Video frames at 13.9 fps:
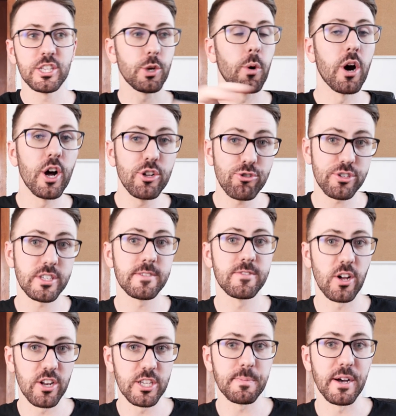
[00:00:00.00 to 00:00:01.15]
to hundreds of
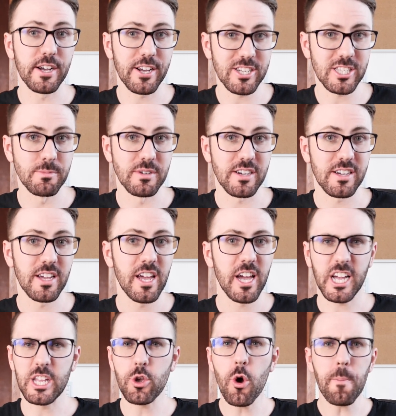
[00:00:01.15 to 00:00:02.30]
dollars per customer.
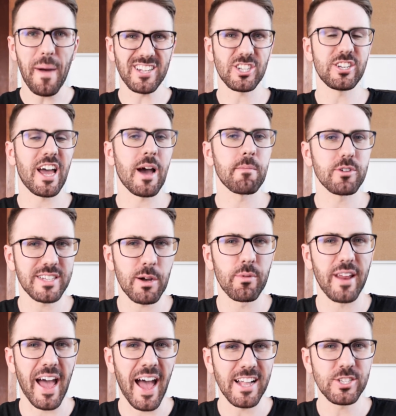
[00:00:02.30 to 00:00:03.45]
Can you imagine how much that would
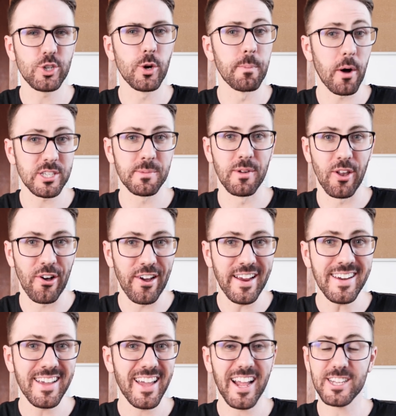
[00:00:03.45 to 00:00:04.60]
add to your bottom
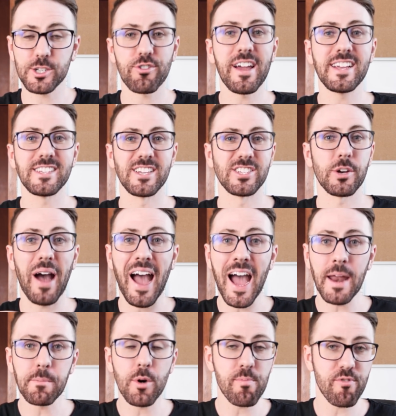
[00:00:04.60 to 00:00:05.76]
line? It's crazy. So
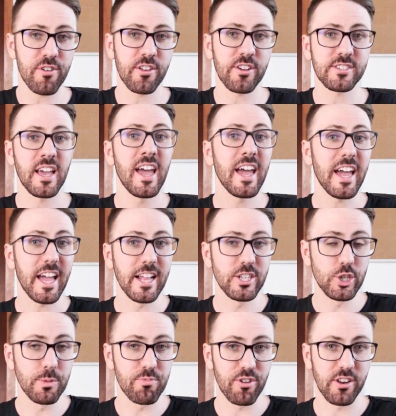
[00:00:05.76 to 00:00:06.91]
add more products
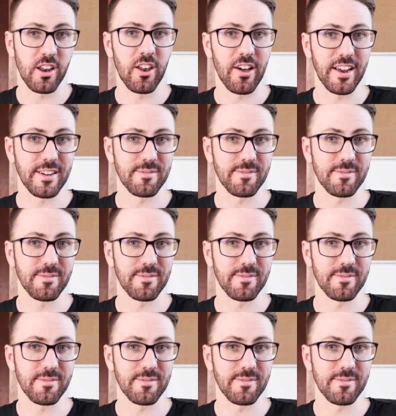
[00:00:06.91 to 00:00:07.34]
into your product line.